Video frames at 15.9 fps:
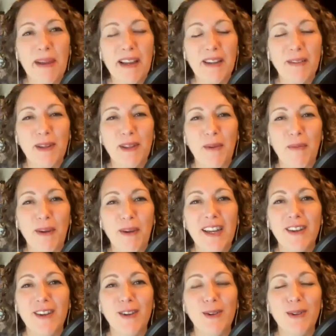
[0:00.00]
makes me think we
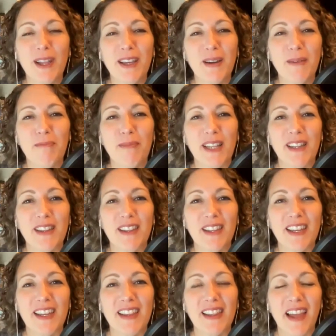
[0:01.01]
need to do like a
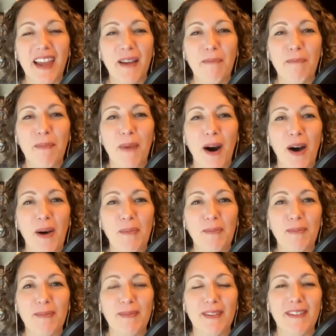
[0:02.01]
monthly like
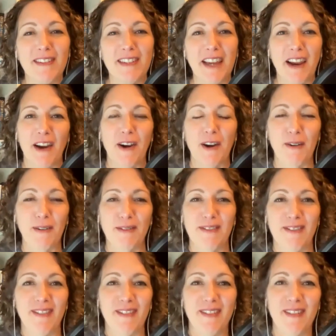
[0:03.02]
mom dare
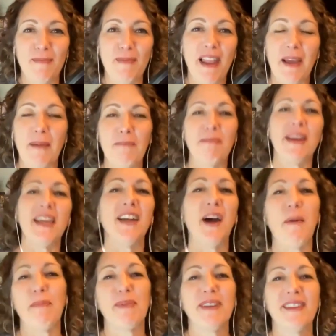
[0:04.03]
like
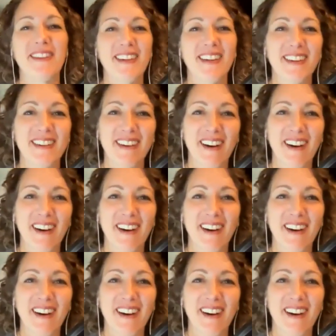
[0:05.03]
meetup in